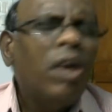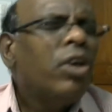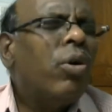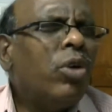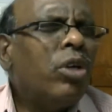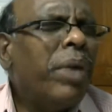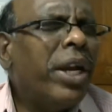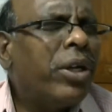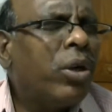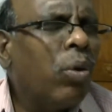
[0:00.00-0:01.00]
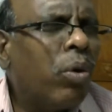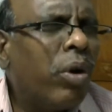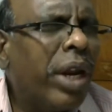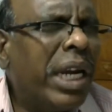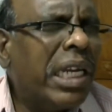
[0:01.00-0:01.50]
Don't be too
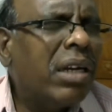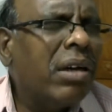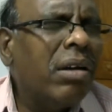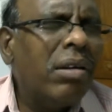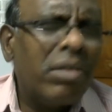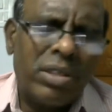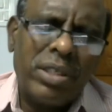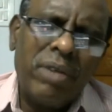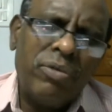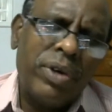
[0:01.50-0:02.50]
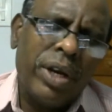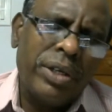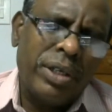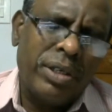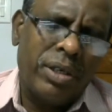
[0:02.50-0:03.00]
critical or self
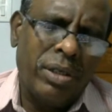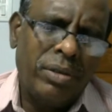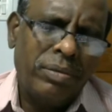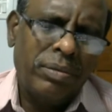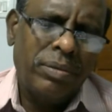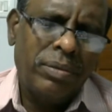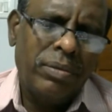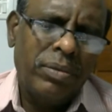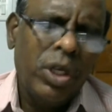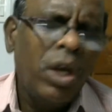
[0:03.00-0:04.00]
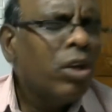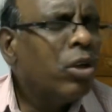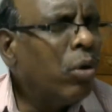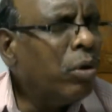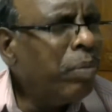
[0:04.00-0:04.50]
critical.
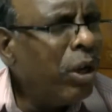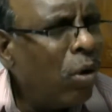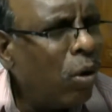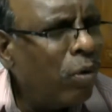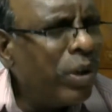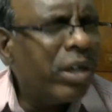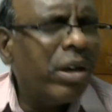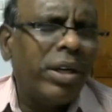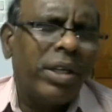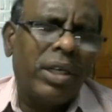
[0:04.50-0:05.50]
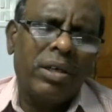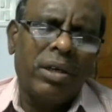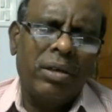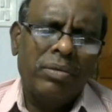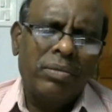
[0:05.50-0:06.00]
Don't be
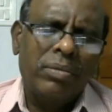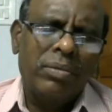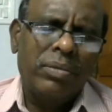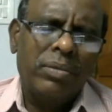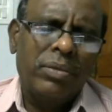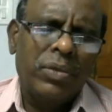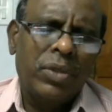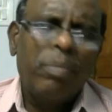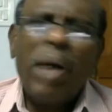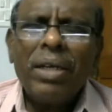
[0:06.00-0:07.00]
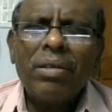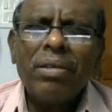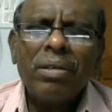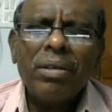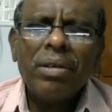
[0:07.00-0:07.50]
overcritical, but
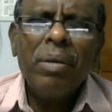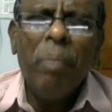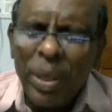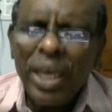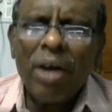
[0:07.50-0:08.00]
be